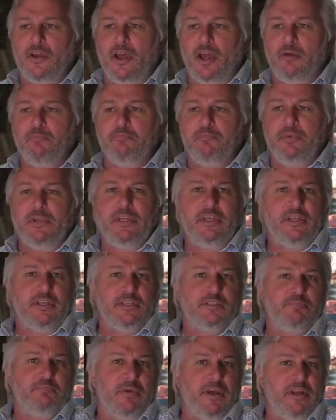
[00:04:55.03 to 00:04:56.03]
and B
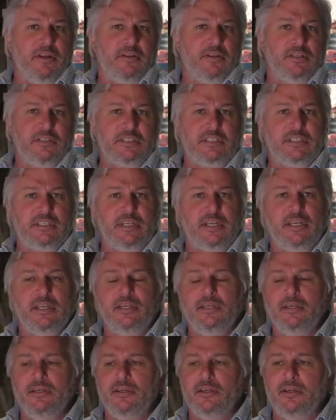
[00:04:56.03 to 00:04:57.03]
is better than
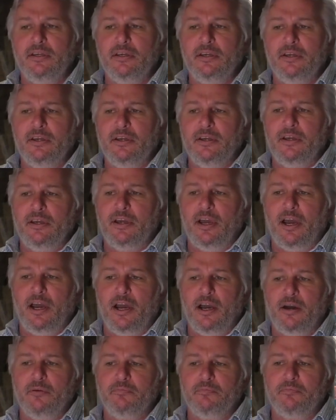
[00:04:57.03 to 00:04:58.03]
C,
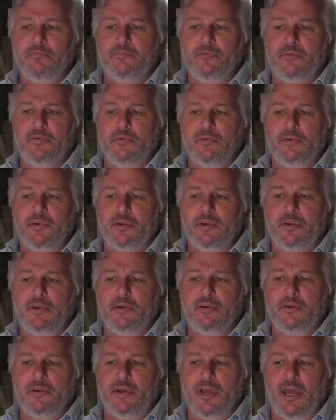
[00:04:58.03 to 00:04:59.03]

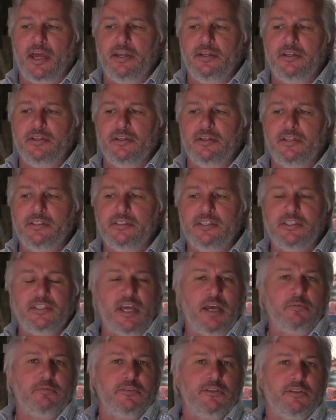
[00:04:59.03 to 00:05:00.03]
and this is
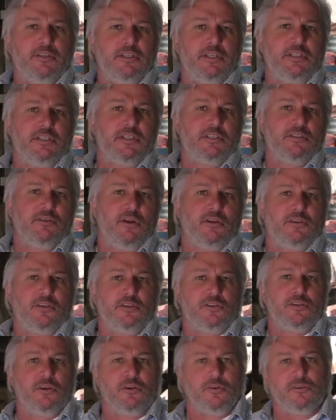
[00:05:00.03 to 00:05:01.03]
absolutely just not
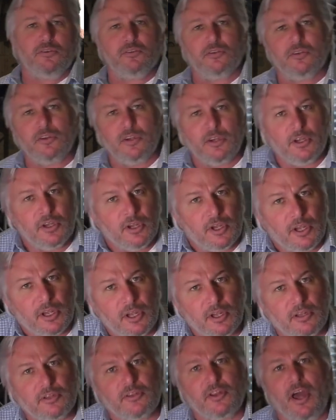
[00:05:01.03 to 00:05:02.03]
the truth.
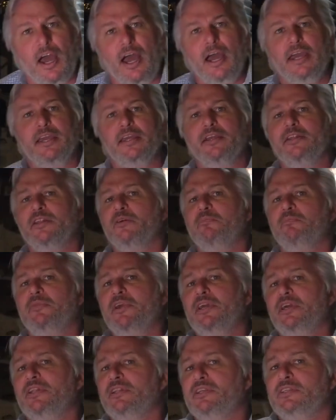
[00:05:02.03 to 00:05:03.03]
The A and the
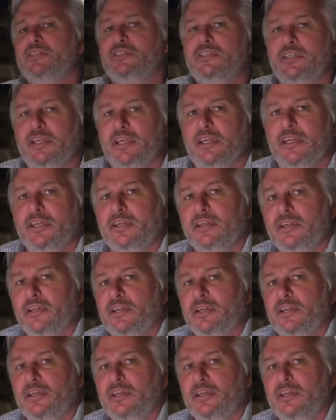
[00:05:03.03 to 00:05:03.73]
B and the C